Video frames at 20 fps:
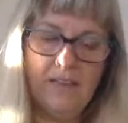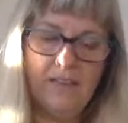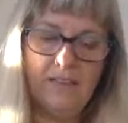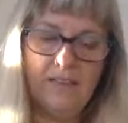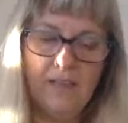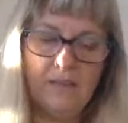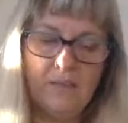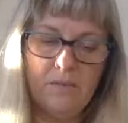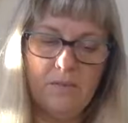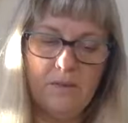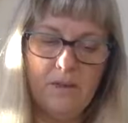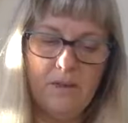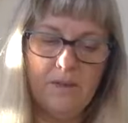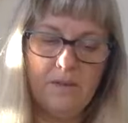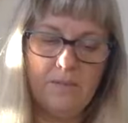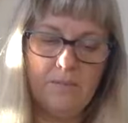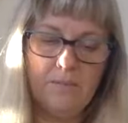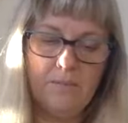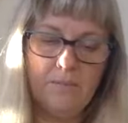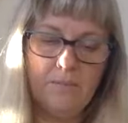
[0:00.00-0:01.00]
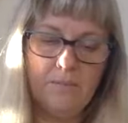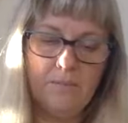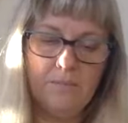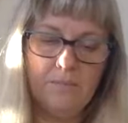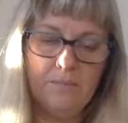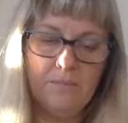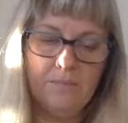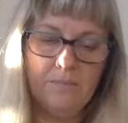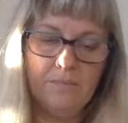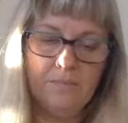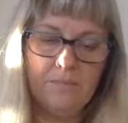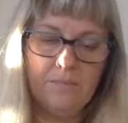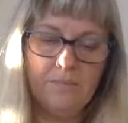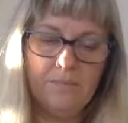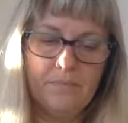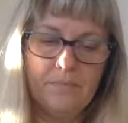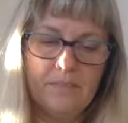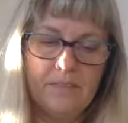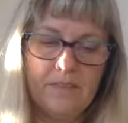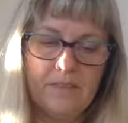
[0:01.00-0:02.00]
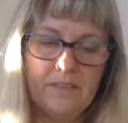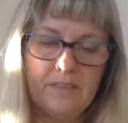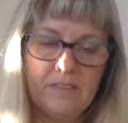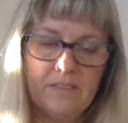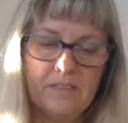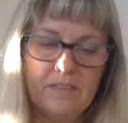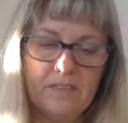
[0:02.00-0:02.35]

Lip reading: It's a